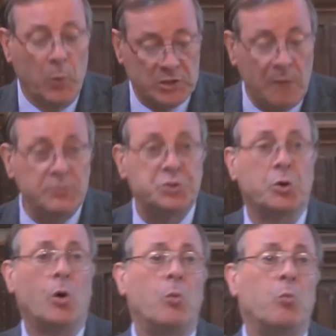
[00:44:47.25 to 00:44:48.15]
which I'm
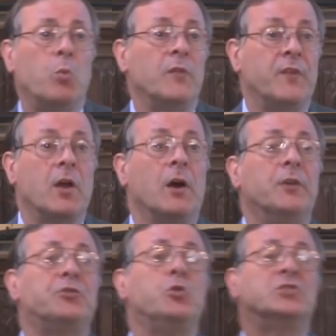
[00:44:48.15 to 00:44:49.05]
sure will have
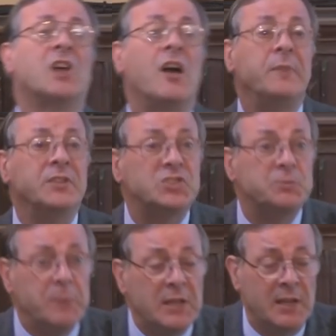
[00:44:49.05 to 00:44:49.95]
occurred to you as I've been
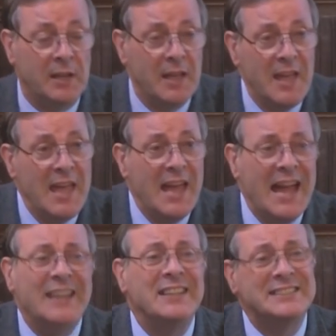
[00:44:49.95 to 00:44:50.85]
speaking,
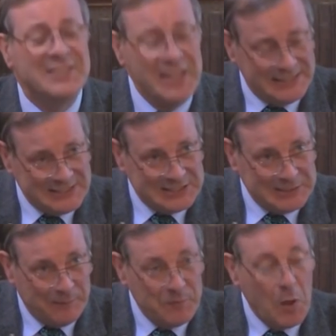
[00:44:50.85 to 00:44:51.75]
and it's
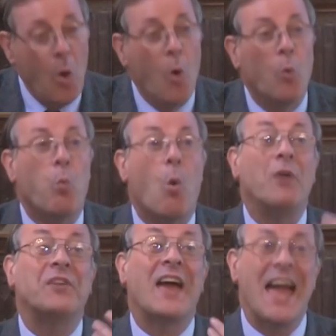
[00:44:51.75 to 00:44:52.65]
this
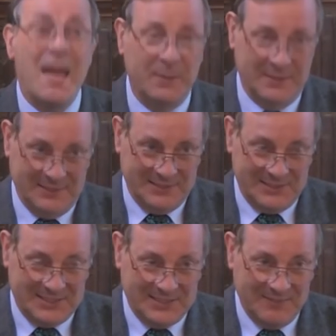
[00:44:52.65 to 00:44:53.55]
What
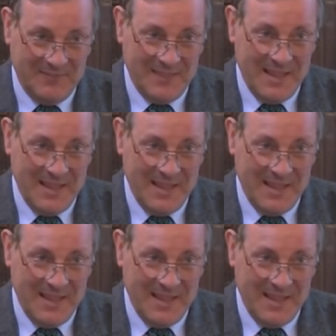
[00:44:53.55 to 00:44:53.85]
happens